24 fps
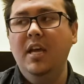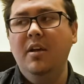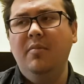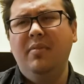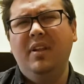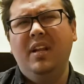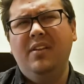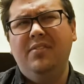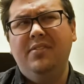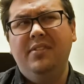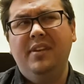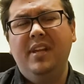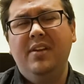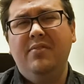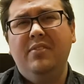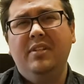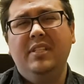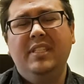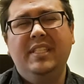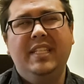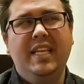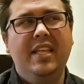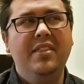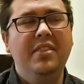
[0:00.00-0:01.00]
But if I never
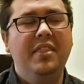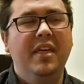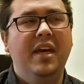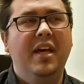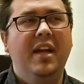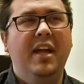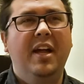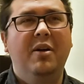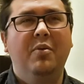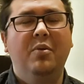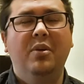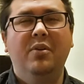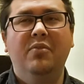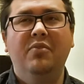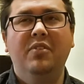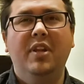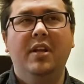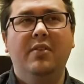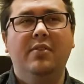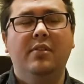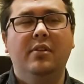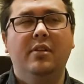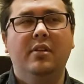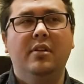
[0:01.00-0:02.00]
did that, I would have
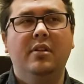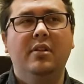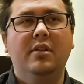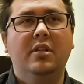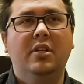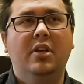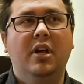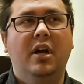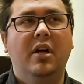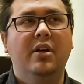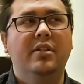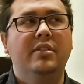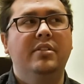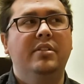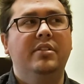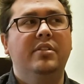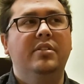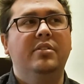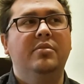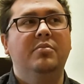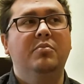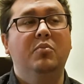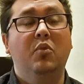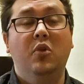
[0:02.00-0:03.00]
never
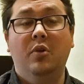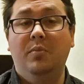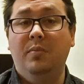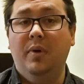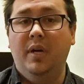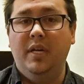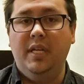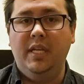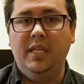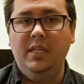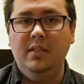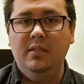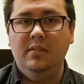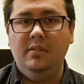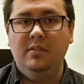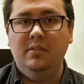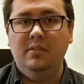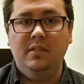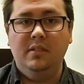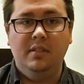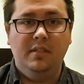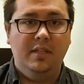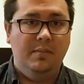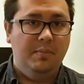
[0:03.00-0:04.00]
gotten more money
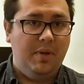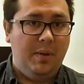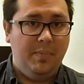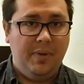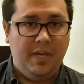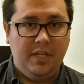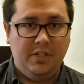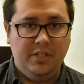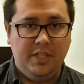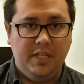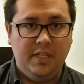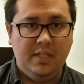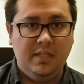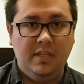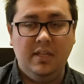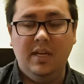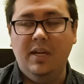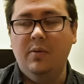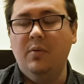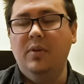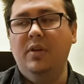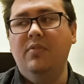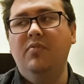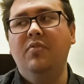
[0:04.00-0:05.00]
in my paycheck. I
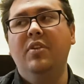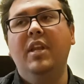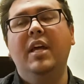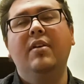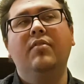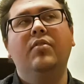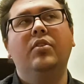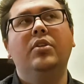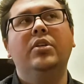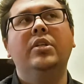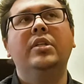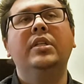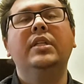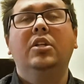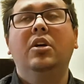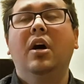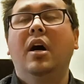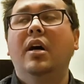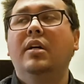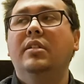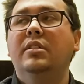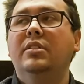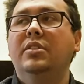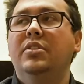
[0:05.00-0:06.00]
would have never
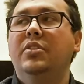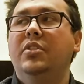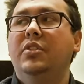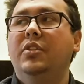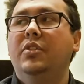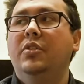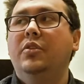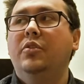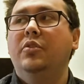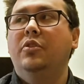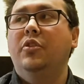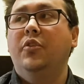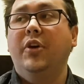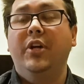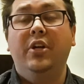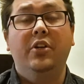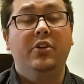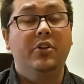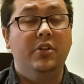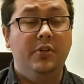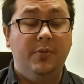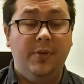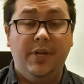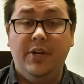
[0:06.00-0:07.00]
gotten to create a
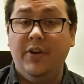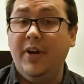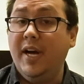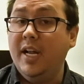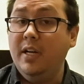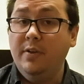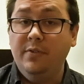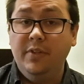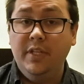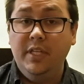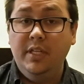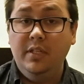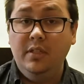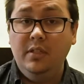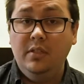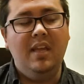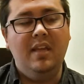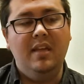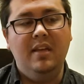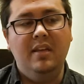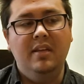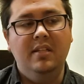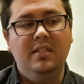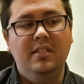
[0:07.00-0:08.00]
career out of it.
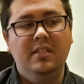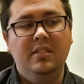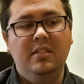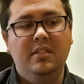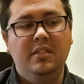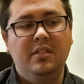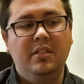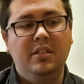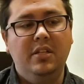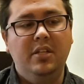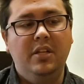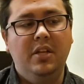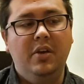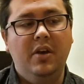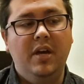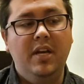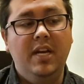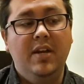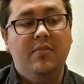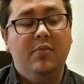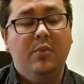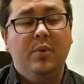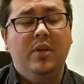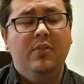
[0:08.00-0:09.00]
And I
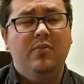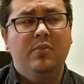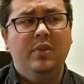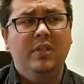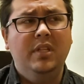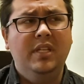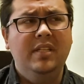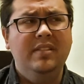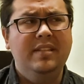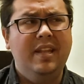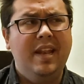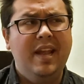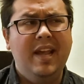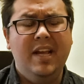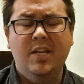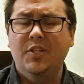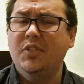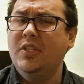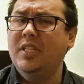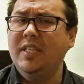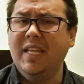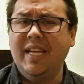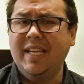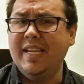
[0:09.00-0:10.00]
never would have realized that I
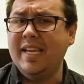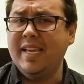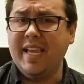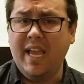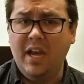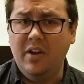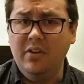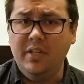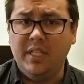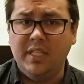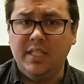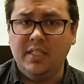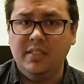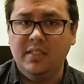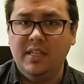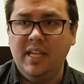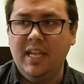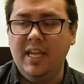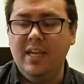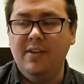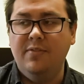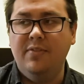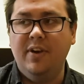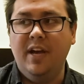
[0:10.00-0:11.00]
actually like accounting
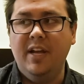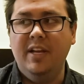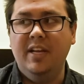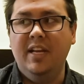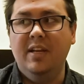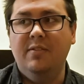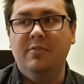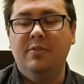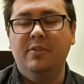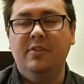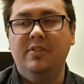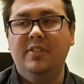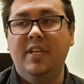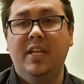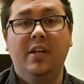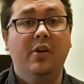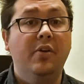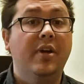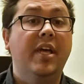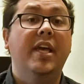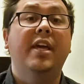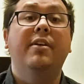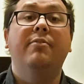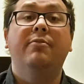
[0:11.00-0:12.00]
if I never said,
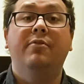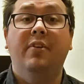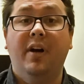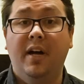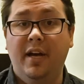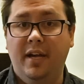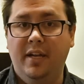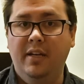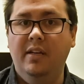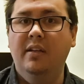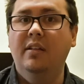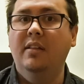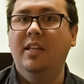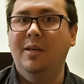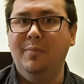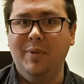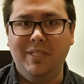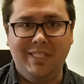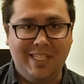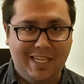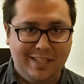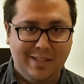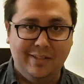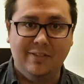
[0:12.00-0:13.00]
okay, fine, let me
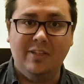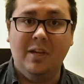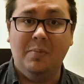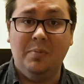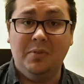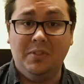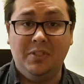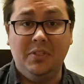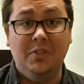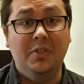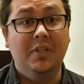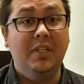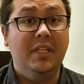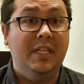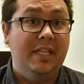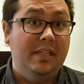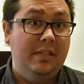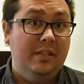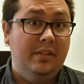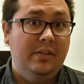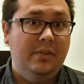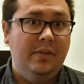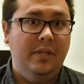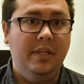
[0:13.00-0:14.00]
take this opportunity
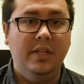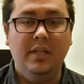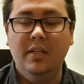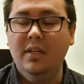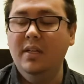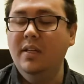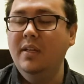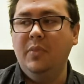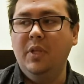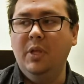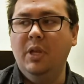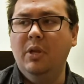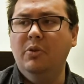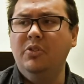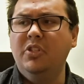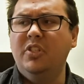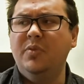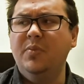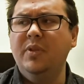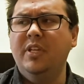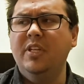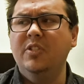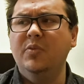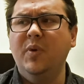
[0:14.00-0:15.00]
and do it.
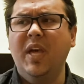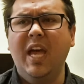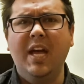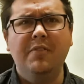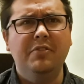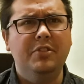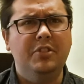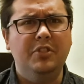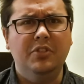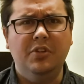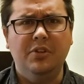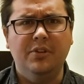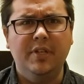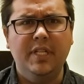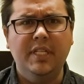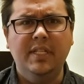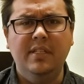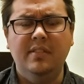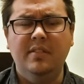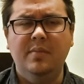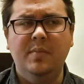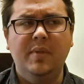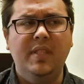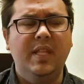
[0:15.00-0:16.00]
Just because we have a degree
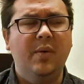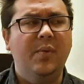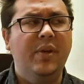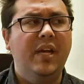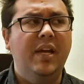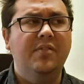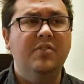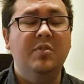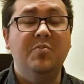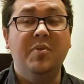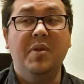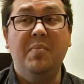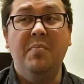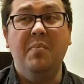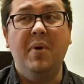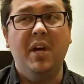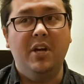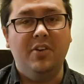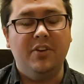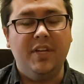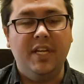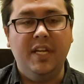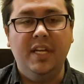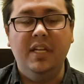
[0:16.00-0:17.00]
doesn't mean that we have to be
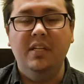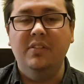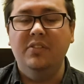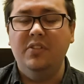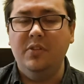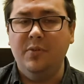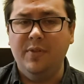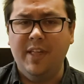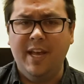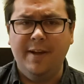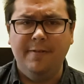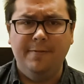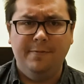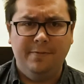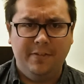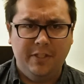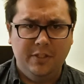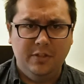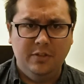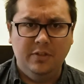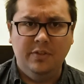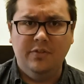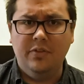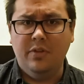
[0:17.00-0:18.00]
married to that
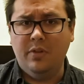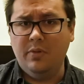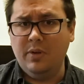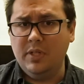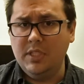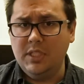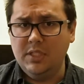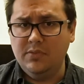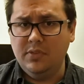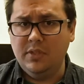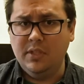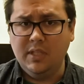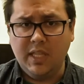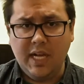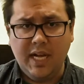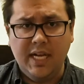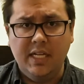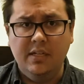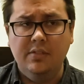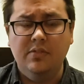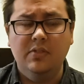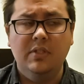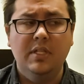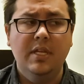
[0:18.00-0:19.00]
field for the rest of our
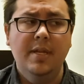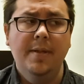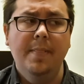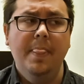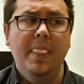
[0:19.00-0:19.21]
lives.